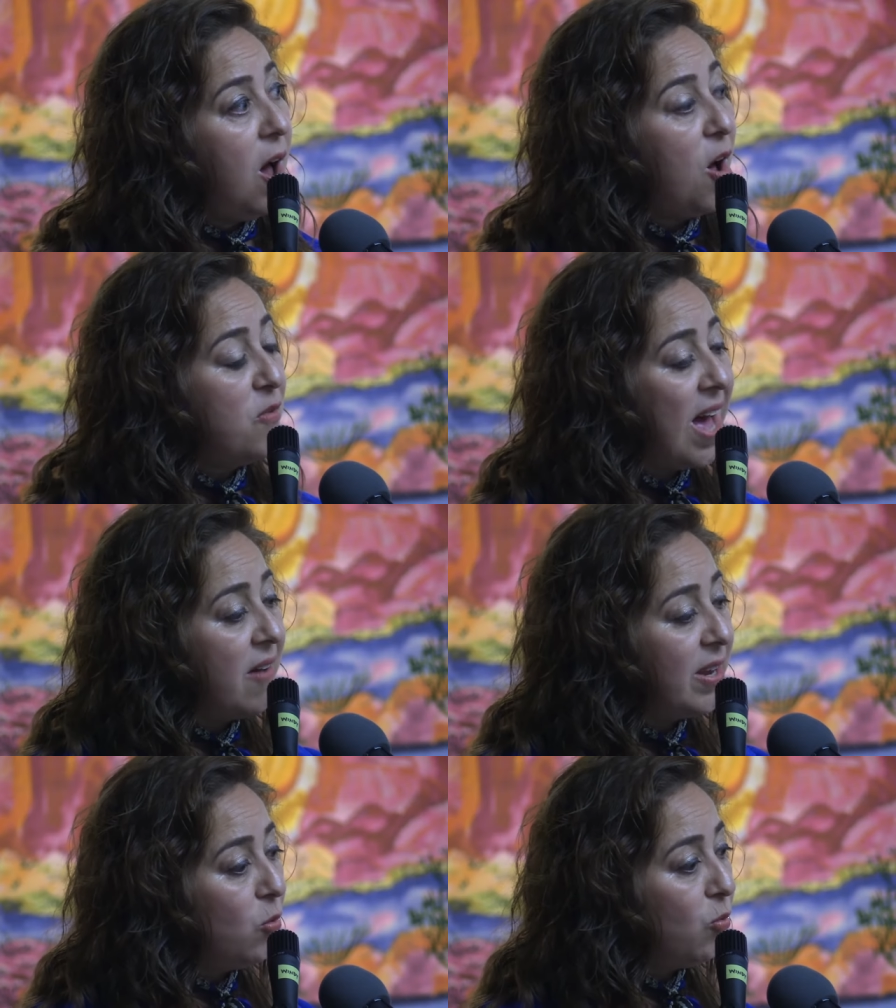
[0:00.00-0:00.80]
of
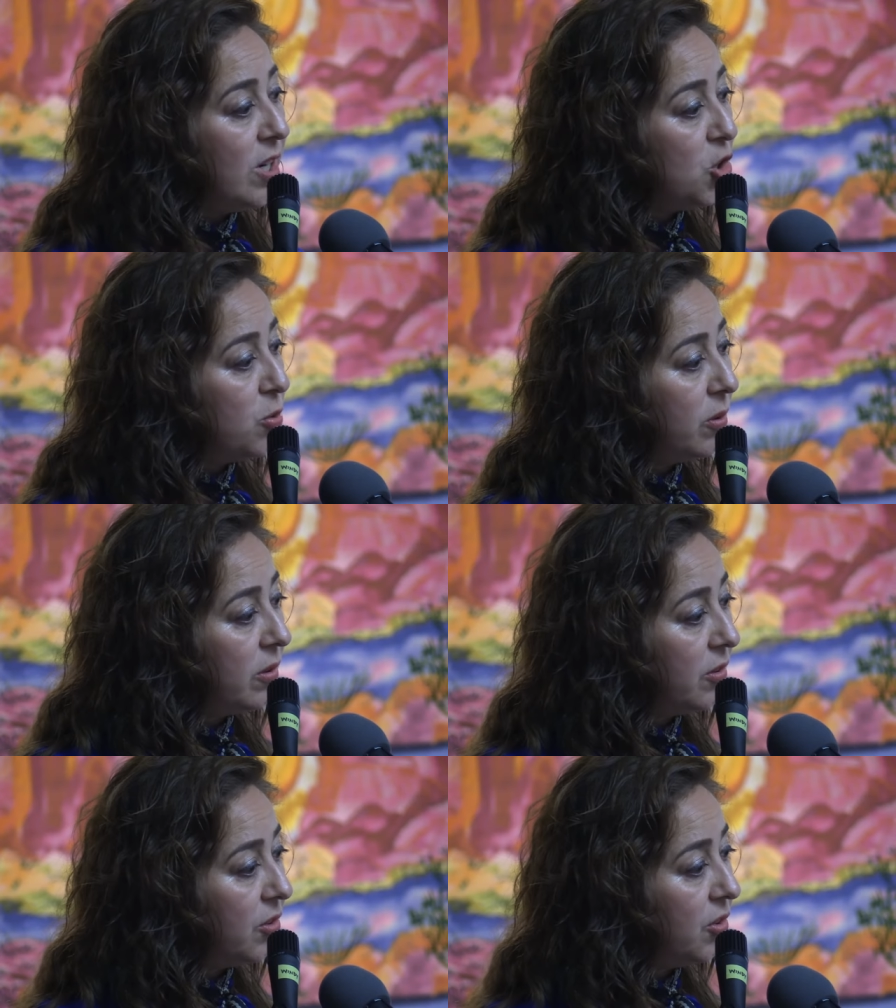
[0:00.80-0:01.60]
having
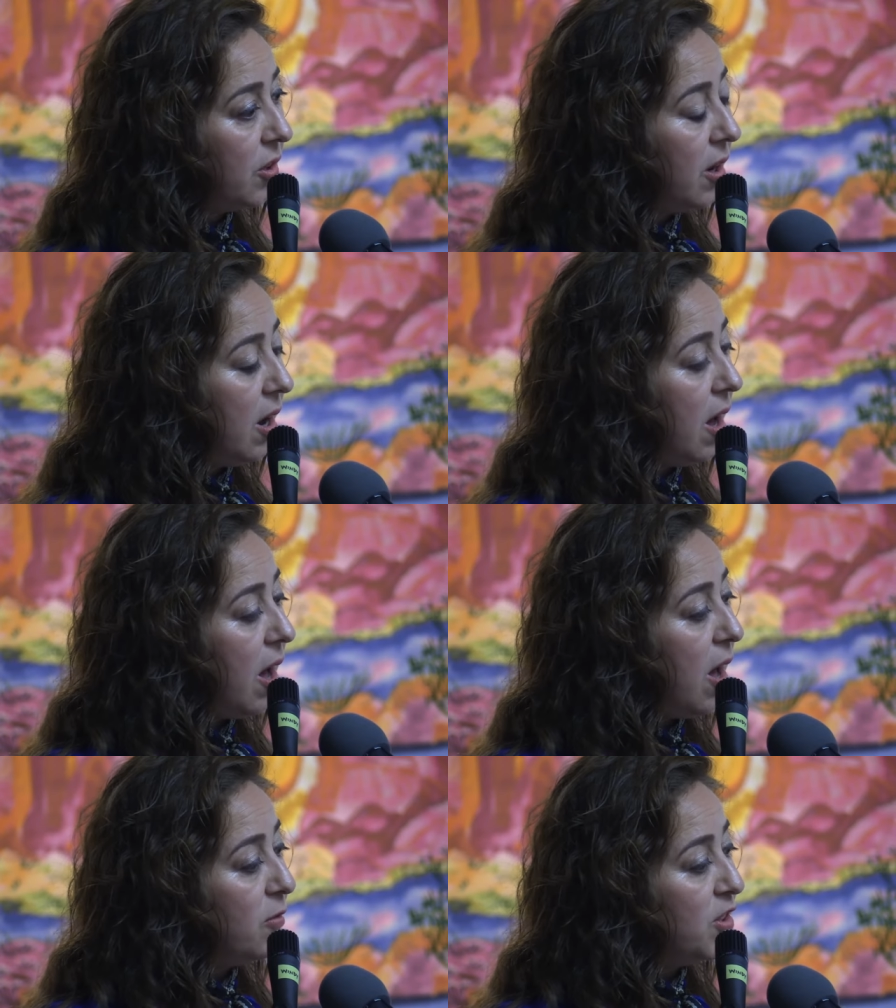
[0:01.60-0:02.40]
rituals
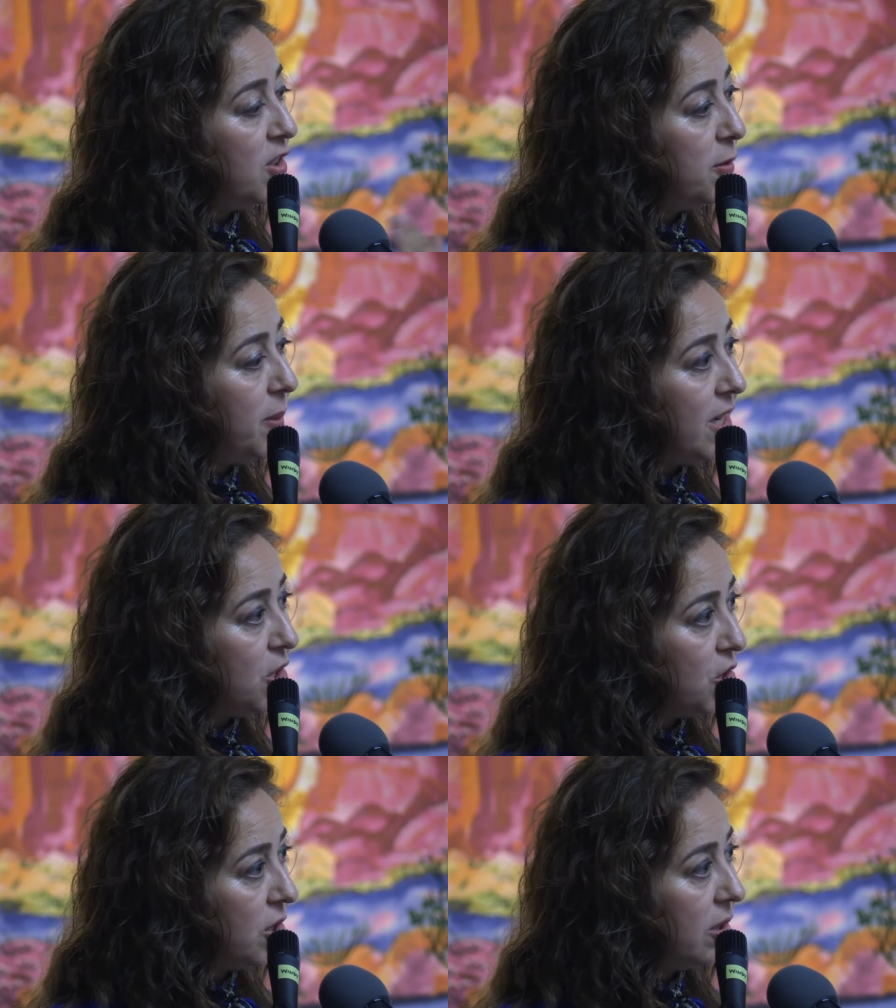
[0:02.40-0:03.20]
of
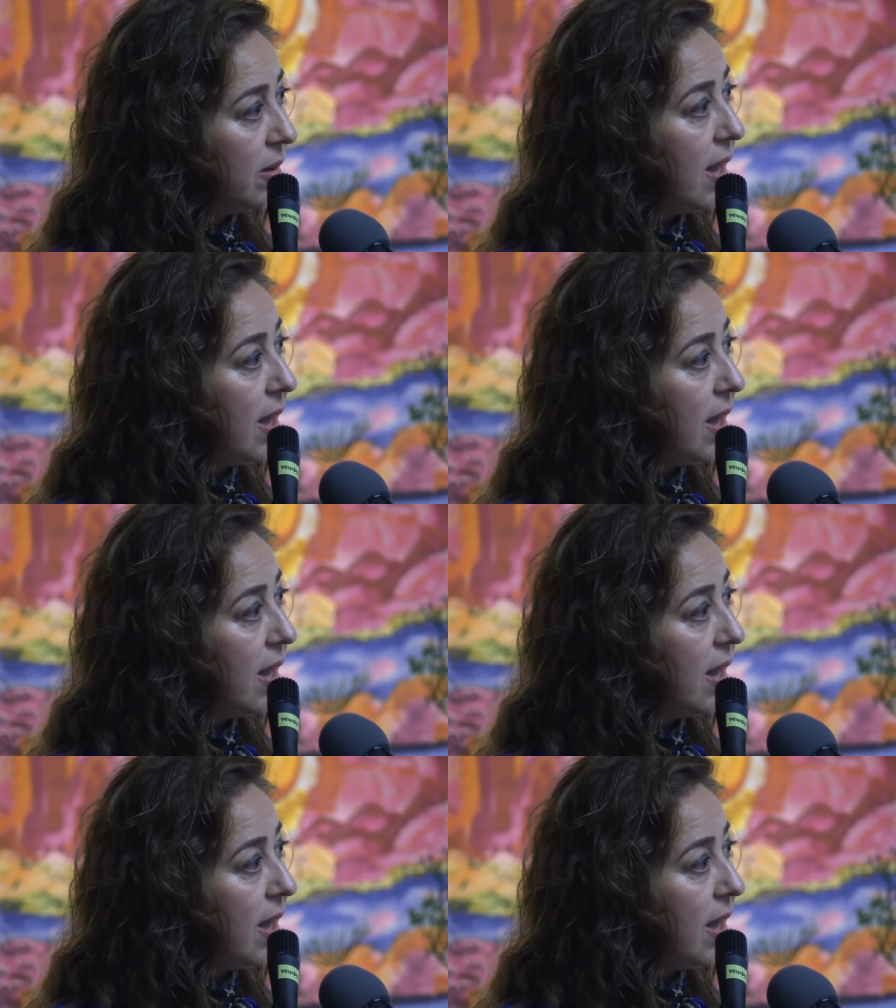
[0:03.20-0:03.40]
speech